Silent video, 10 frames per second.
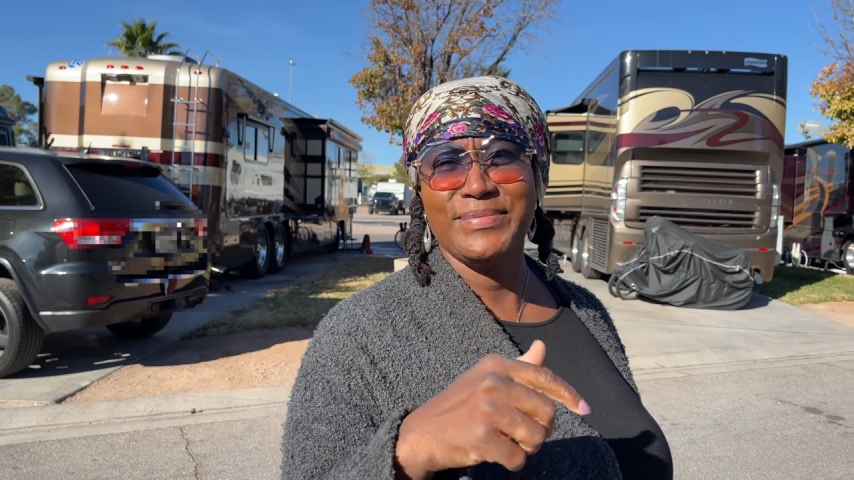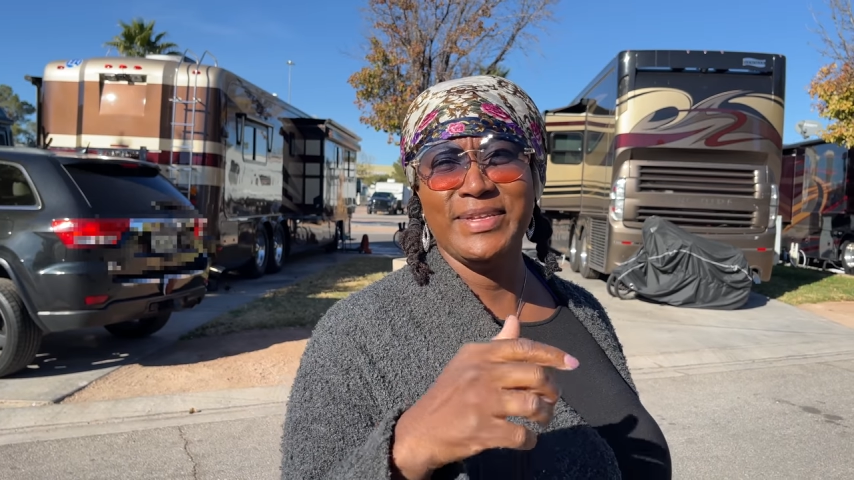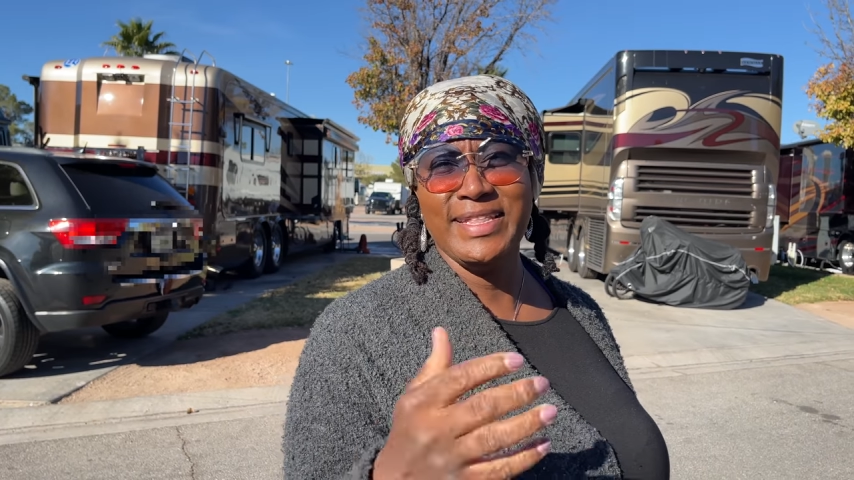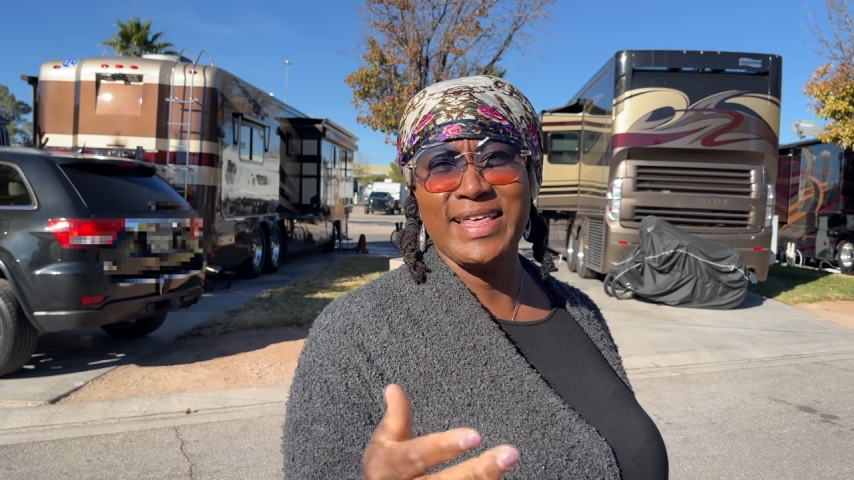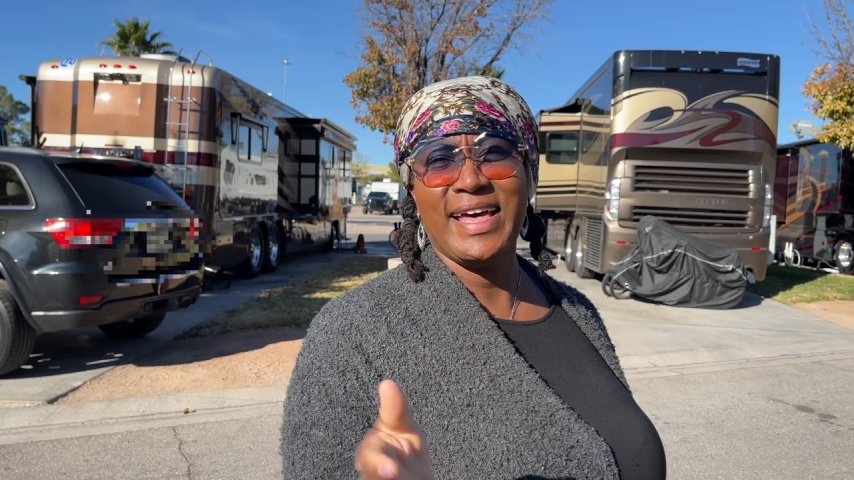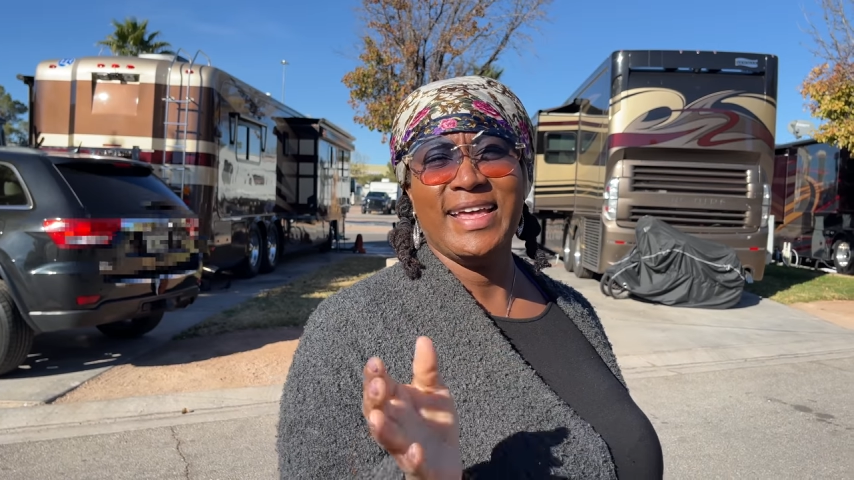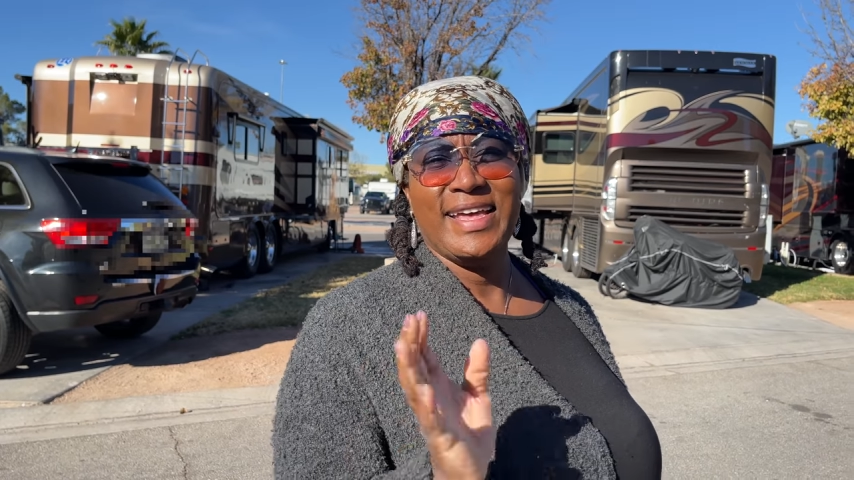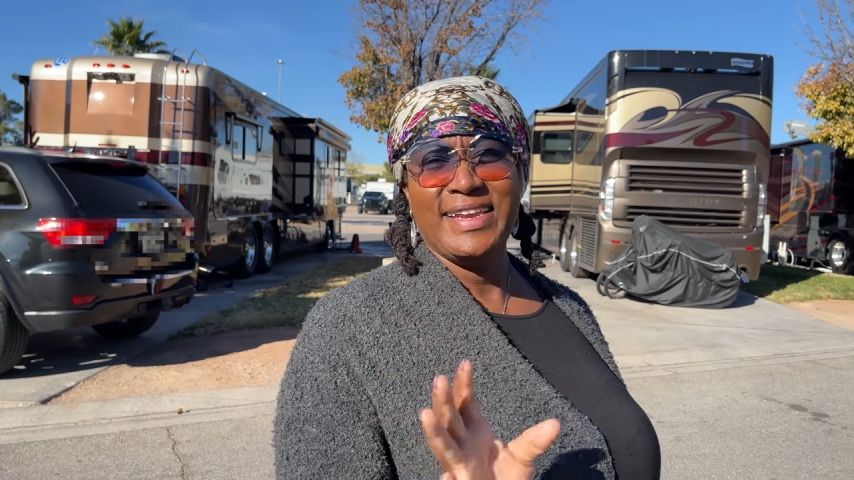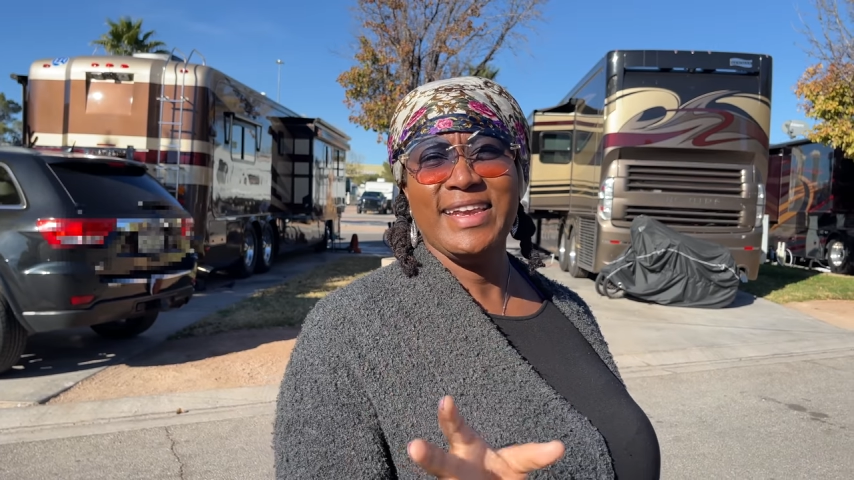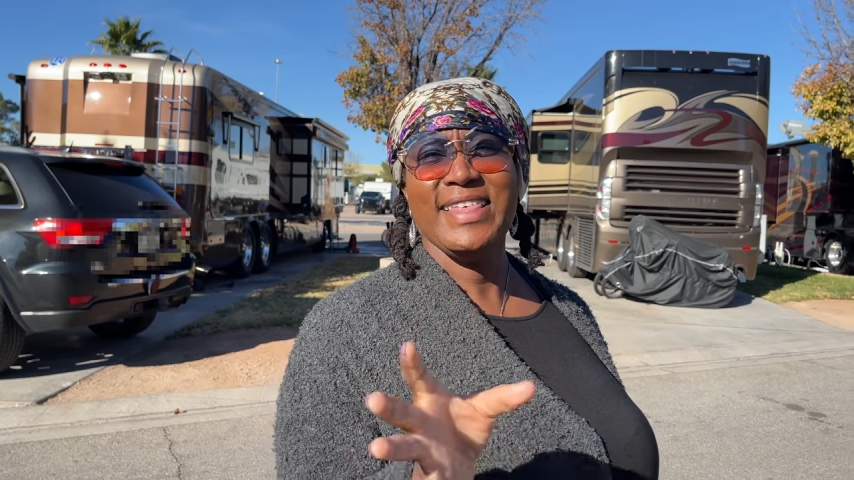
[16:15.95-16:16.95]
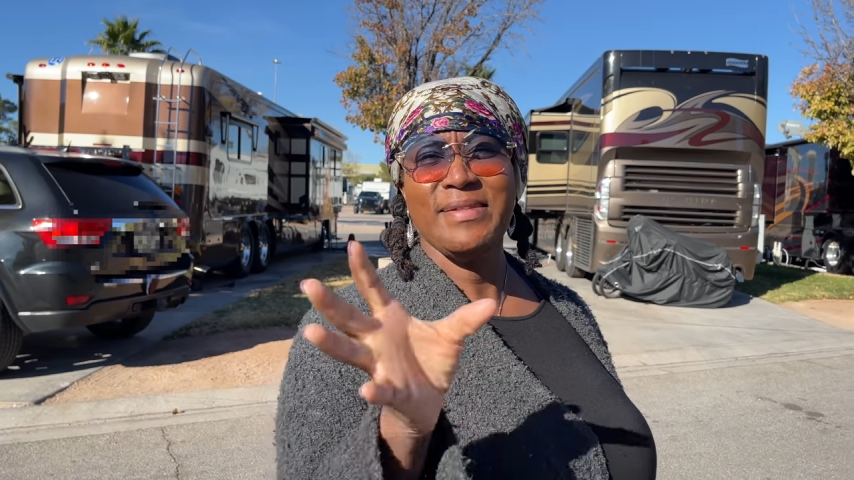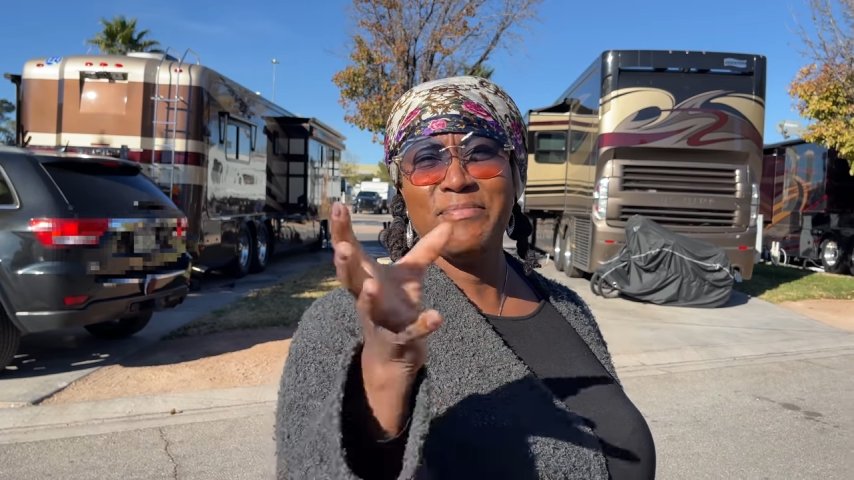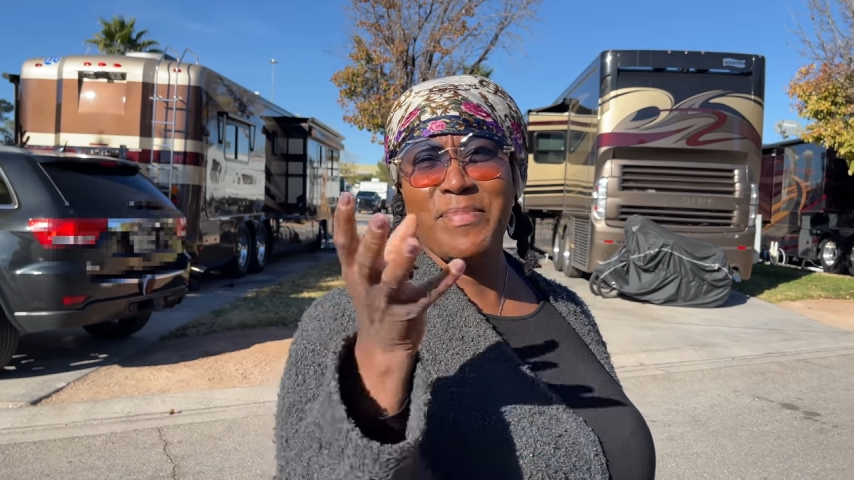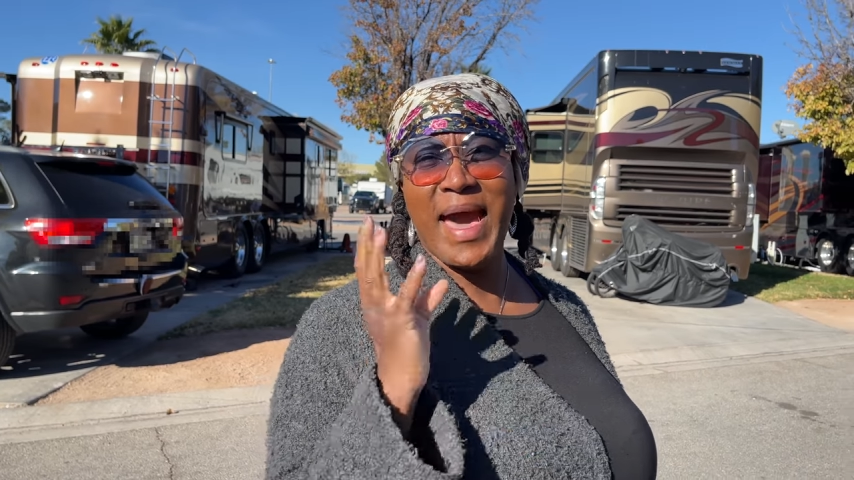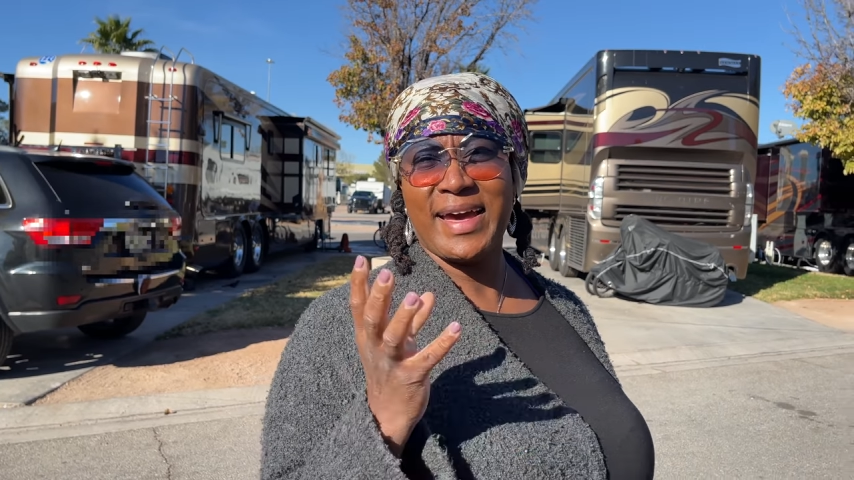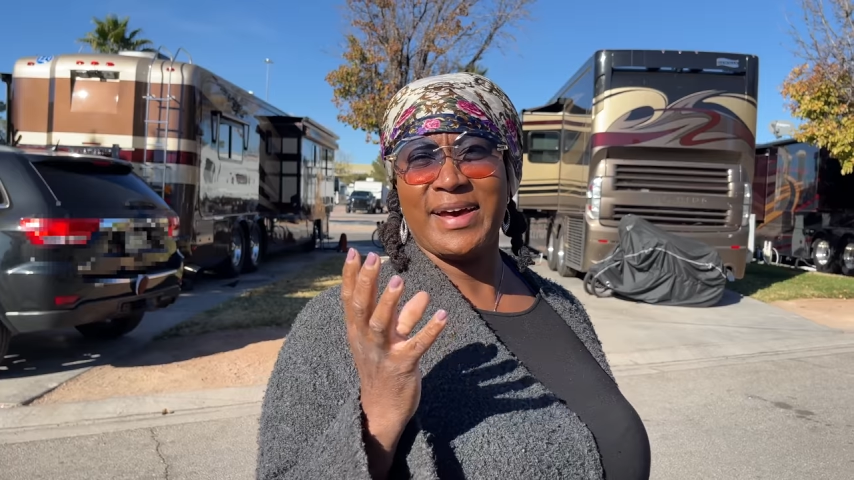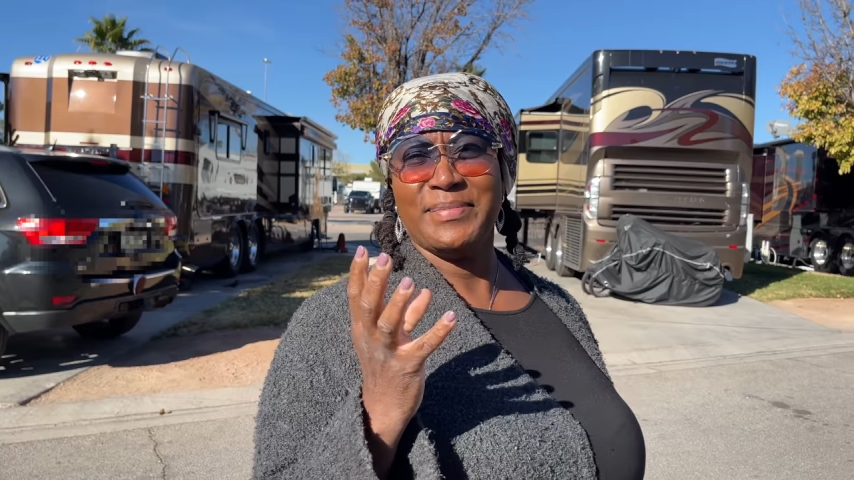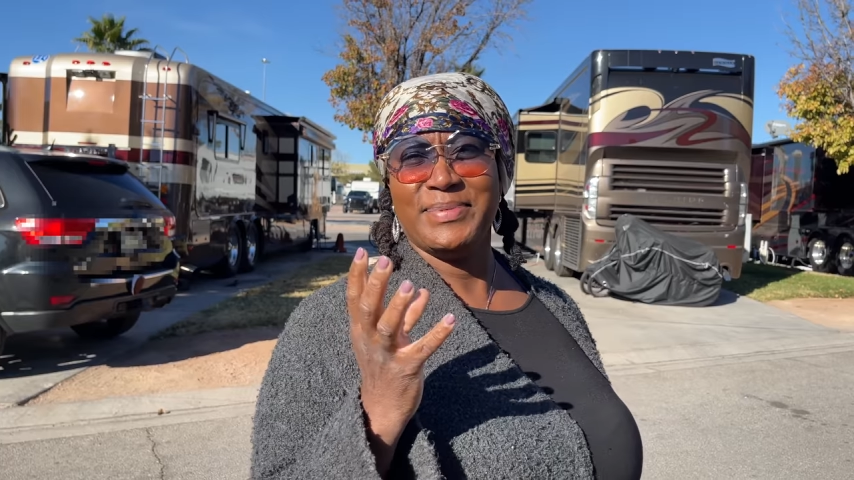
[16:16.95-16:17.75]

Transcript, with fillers: You need that, cold. You need that backup.